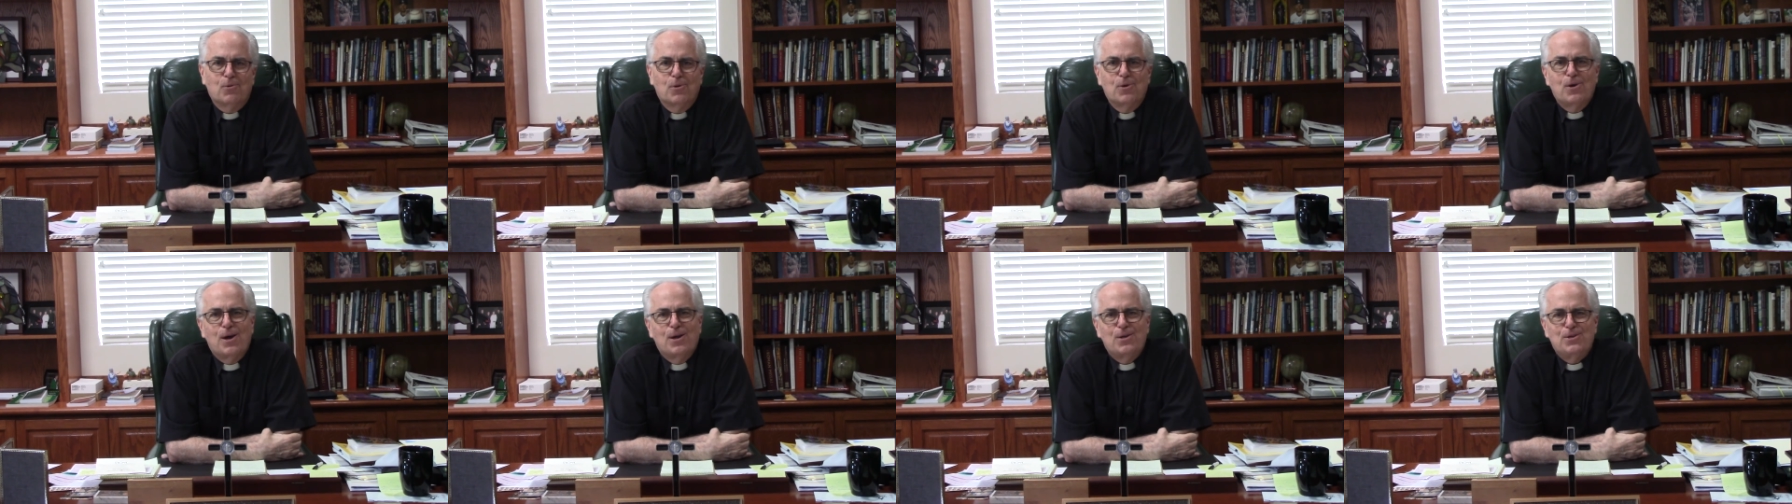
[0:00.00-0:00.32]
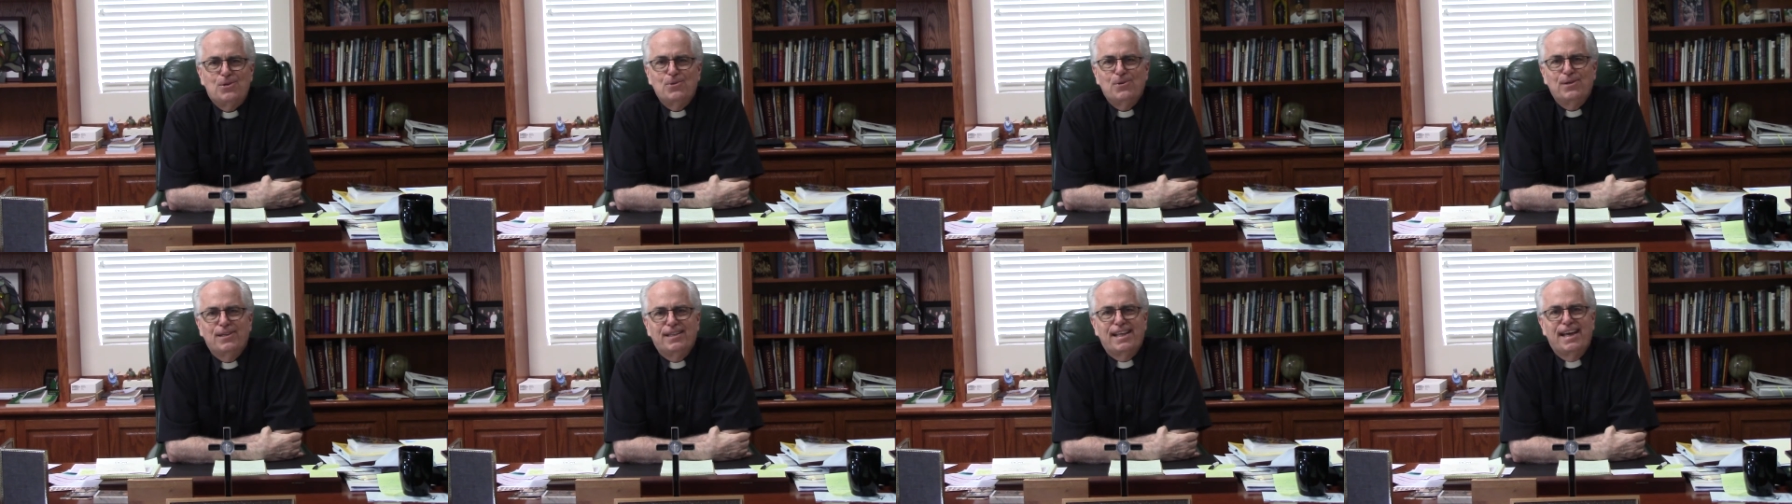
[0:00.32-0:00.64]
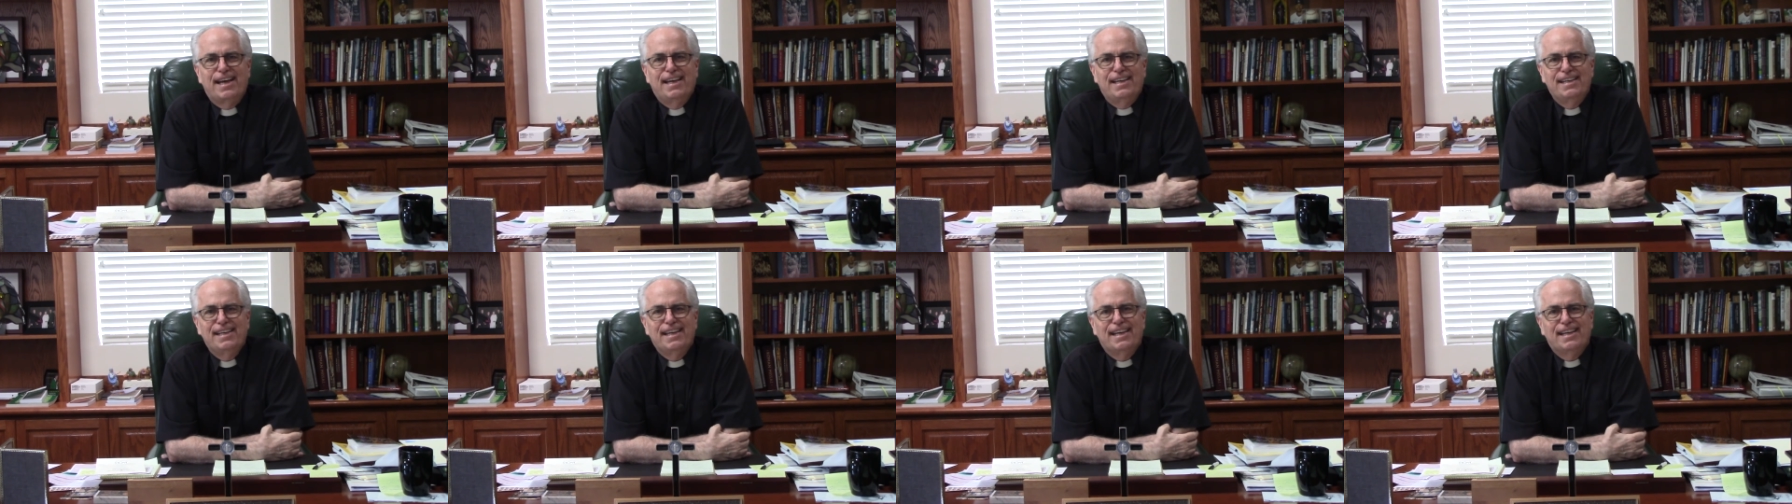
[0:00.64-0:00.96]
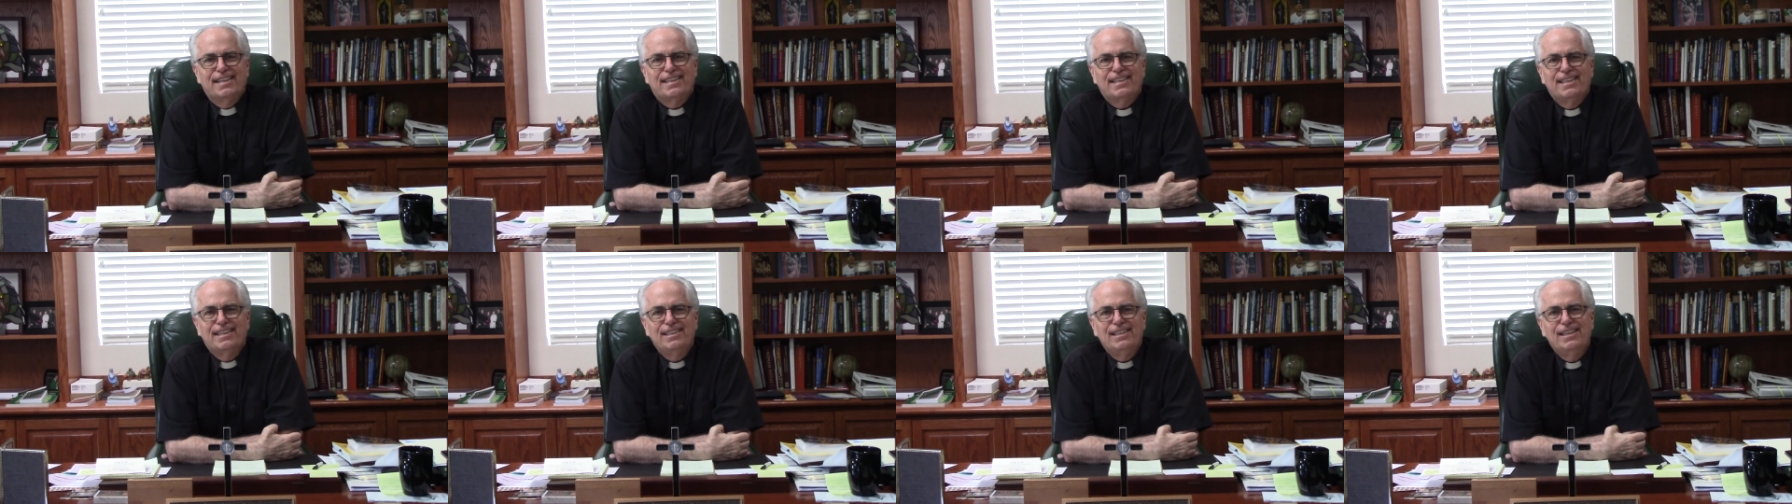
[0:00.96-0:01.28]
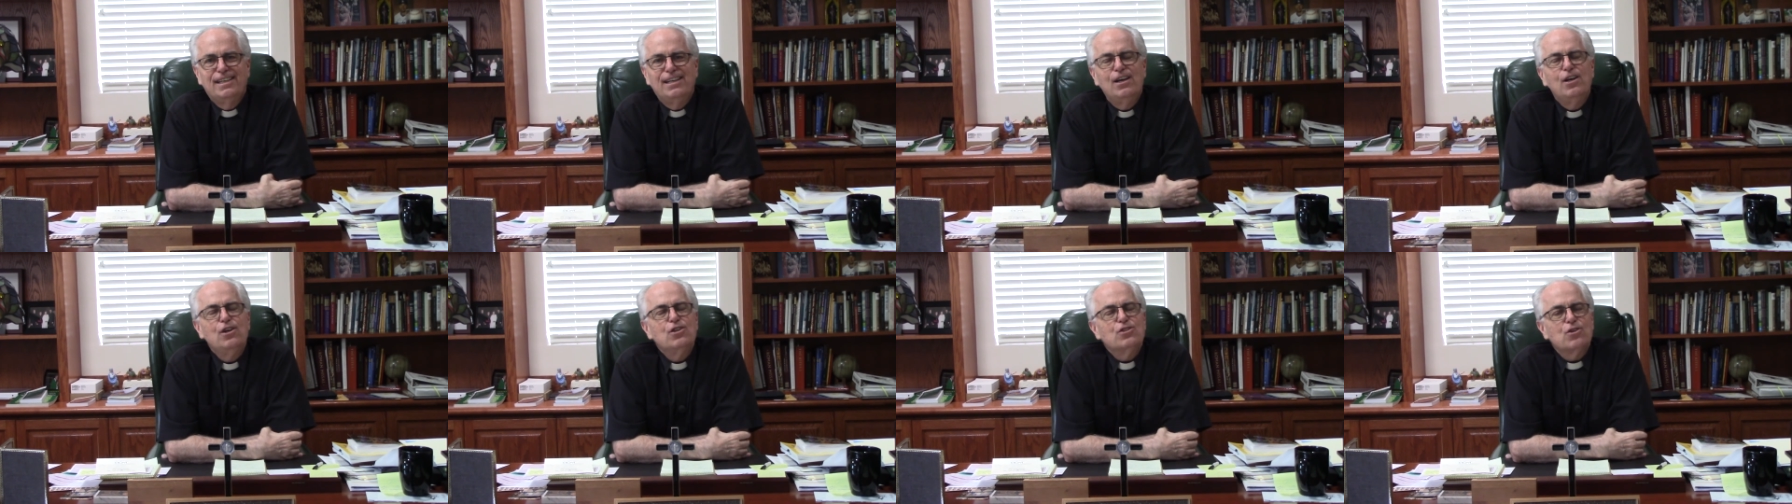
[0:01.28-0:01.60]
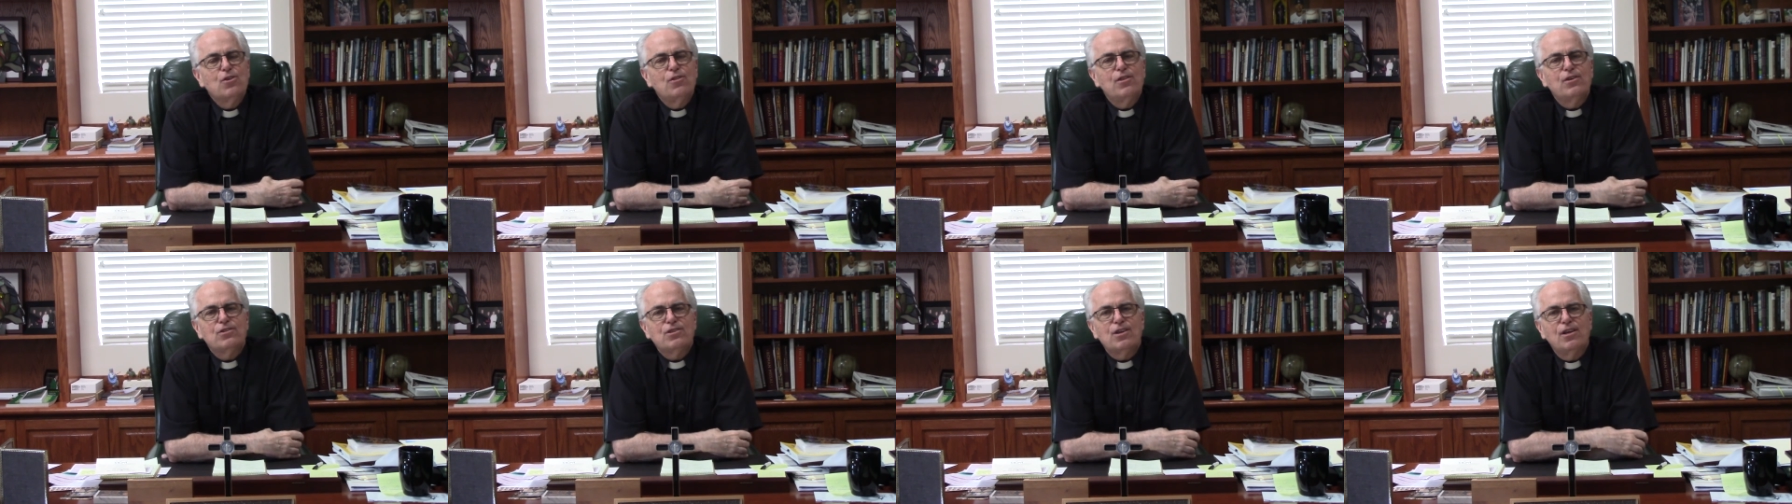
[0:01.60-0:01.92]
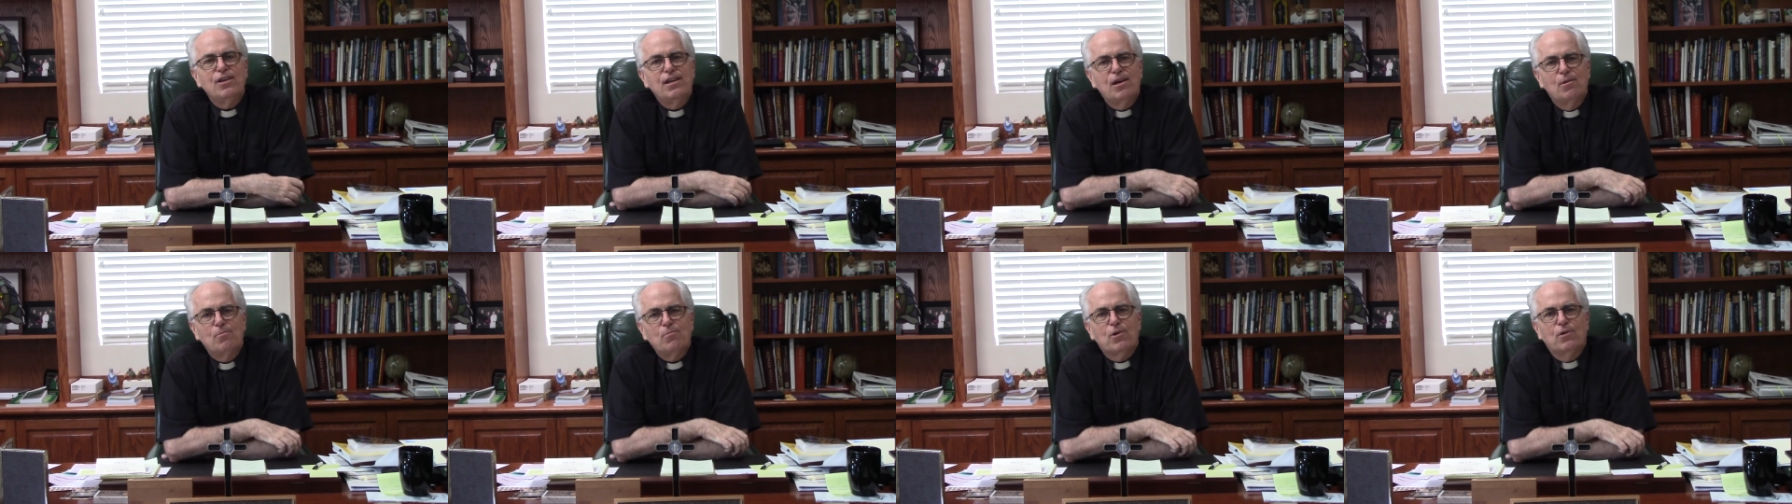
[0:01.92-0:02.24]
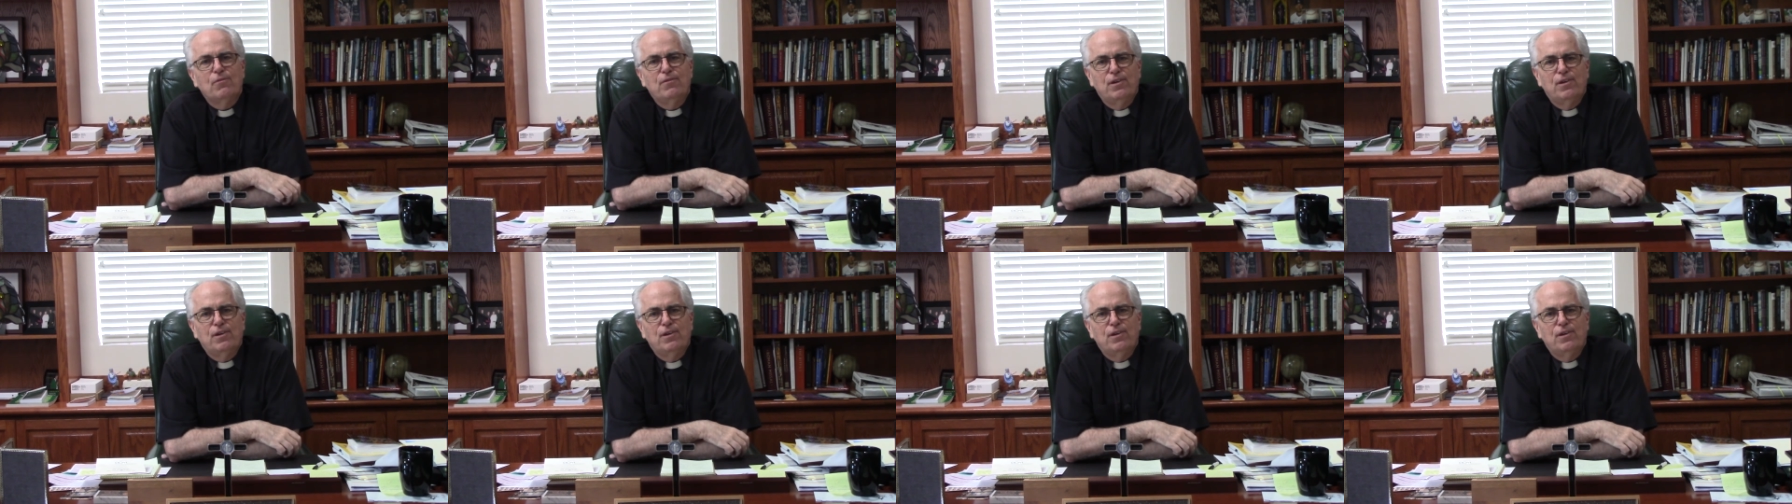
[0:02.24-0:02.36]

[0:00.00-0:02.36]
We're not doing that yet. So there's a number